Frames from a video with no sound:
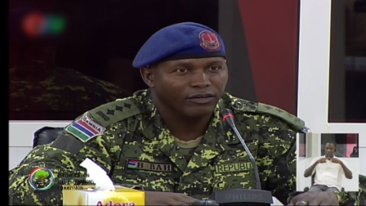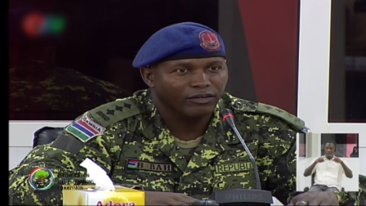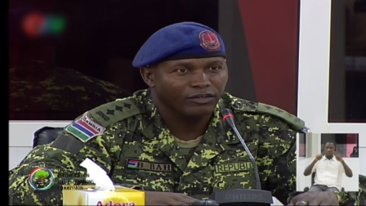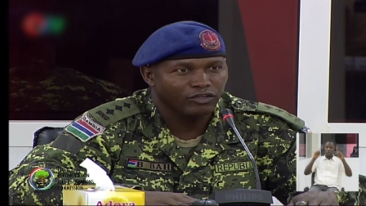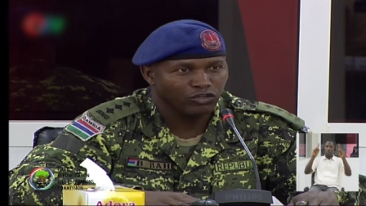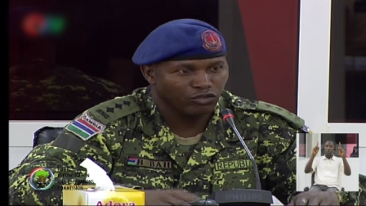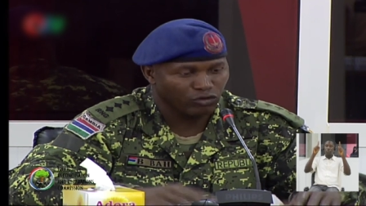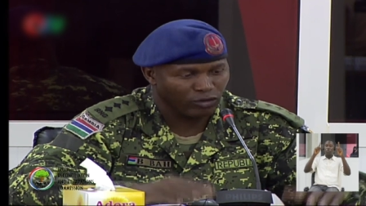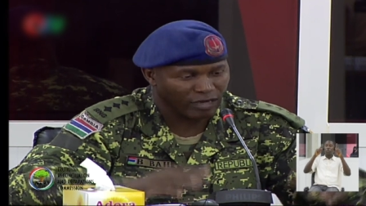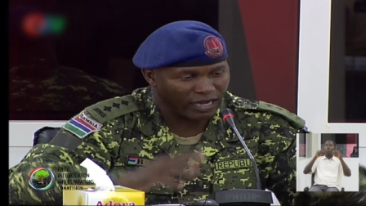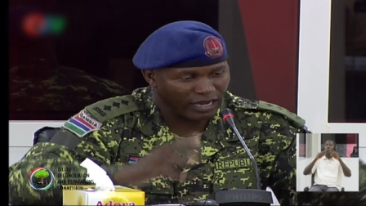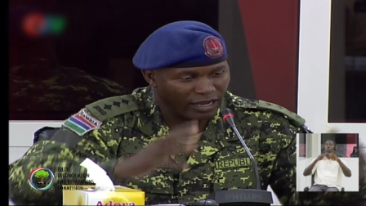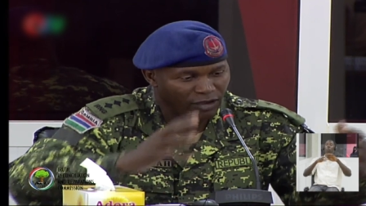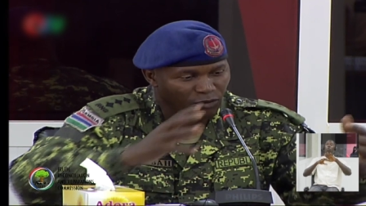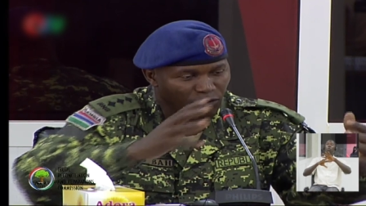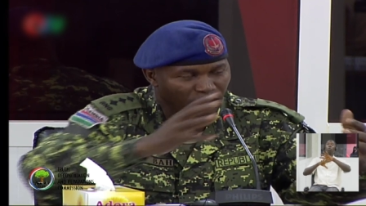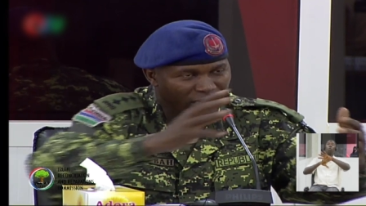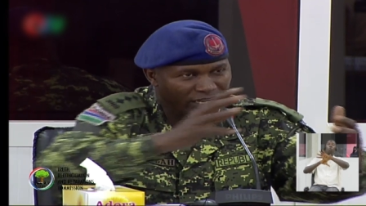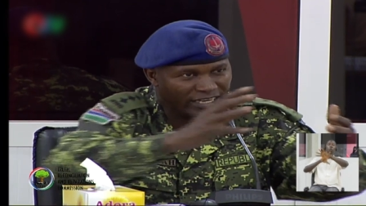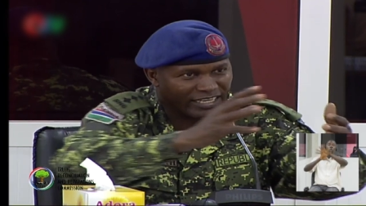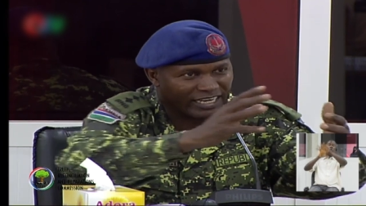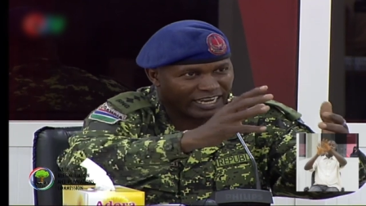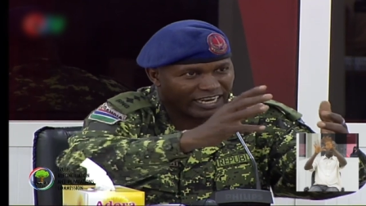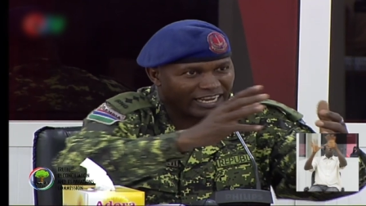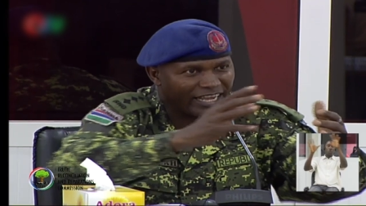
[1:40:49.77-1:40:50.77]
So I
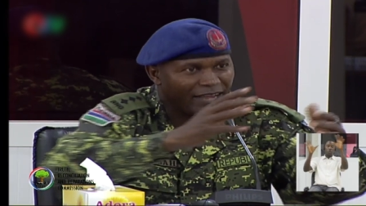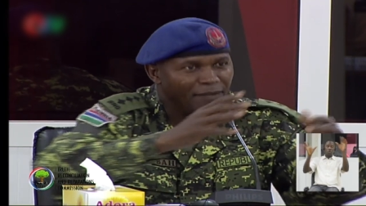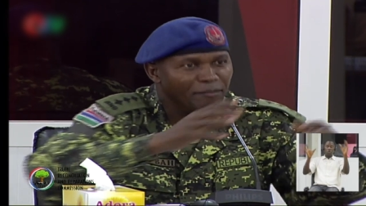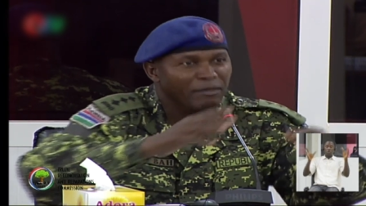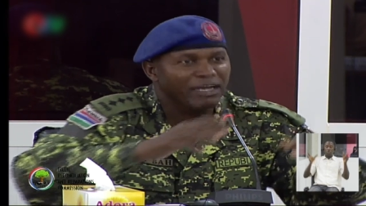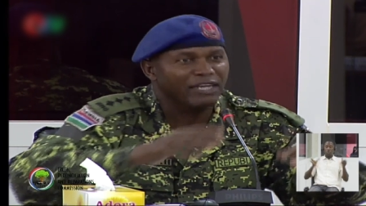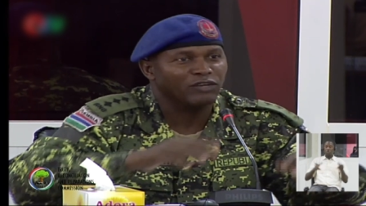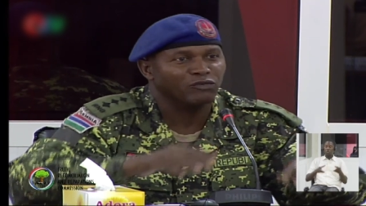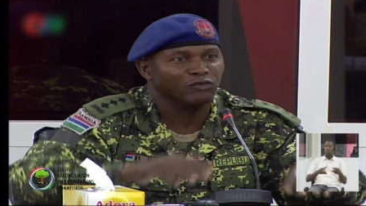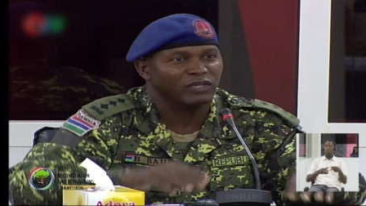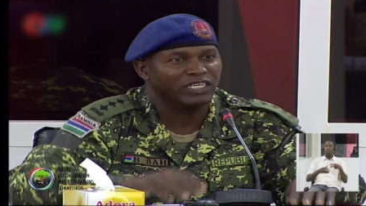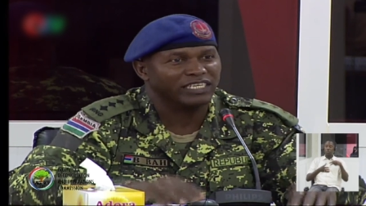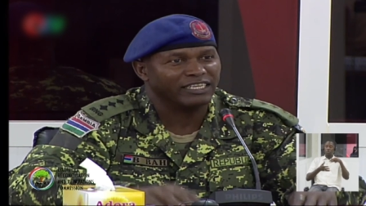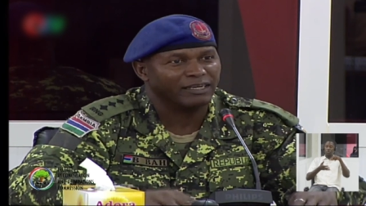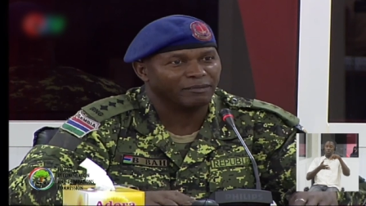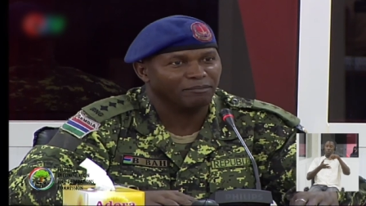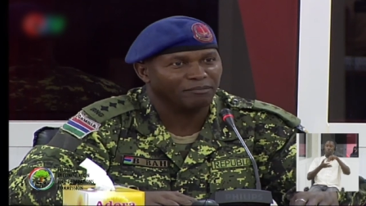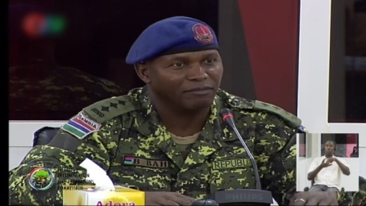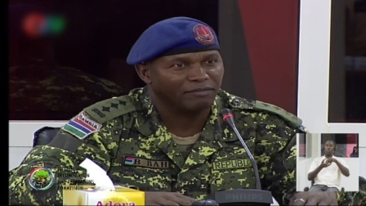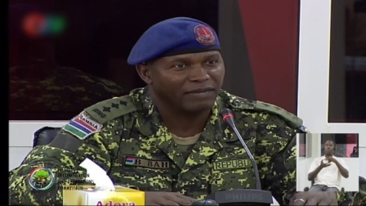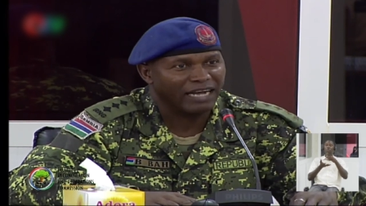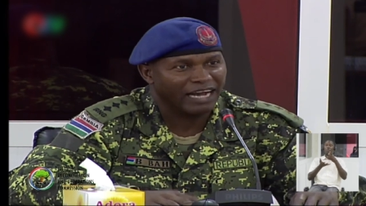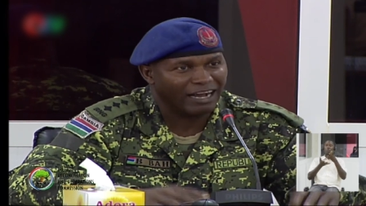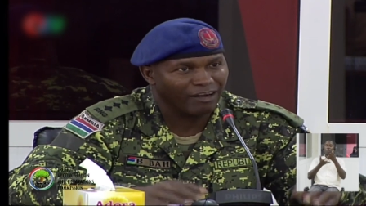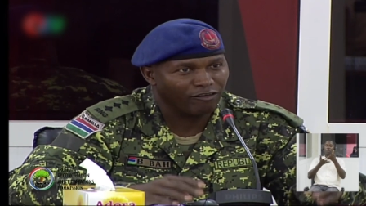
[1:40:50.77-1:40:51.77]
went and I met with
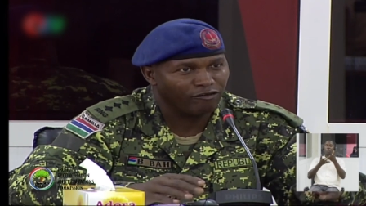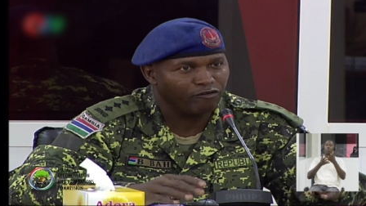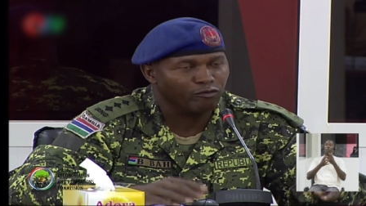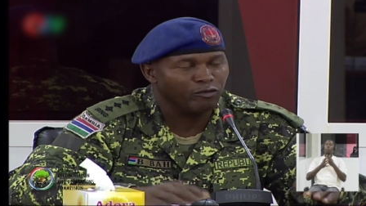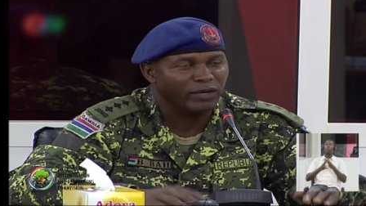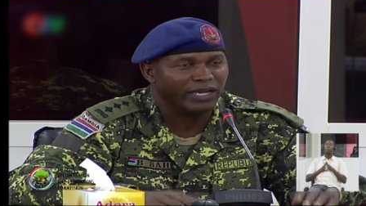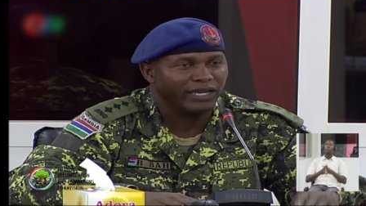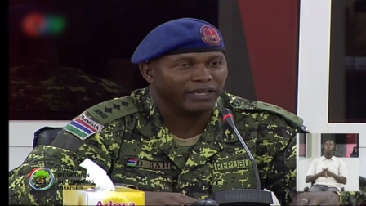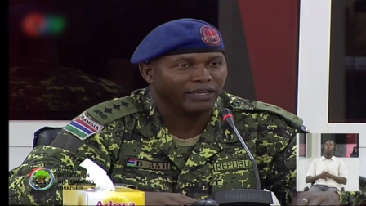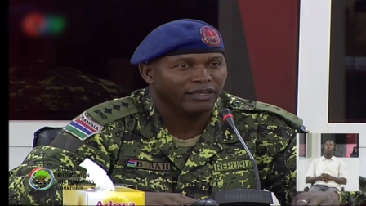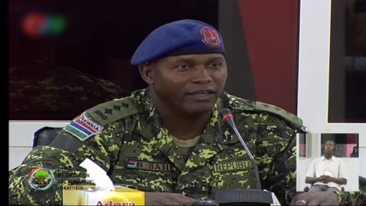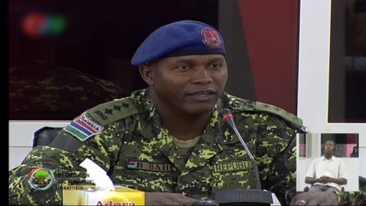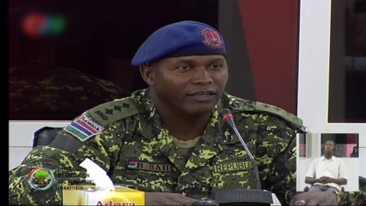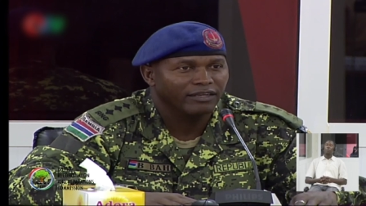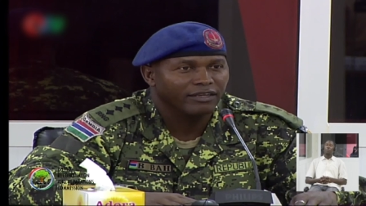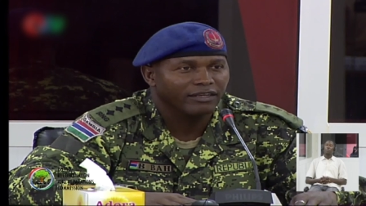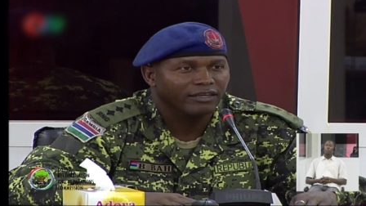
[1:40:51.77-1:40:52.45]
him halfway.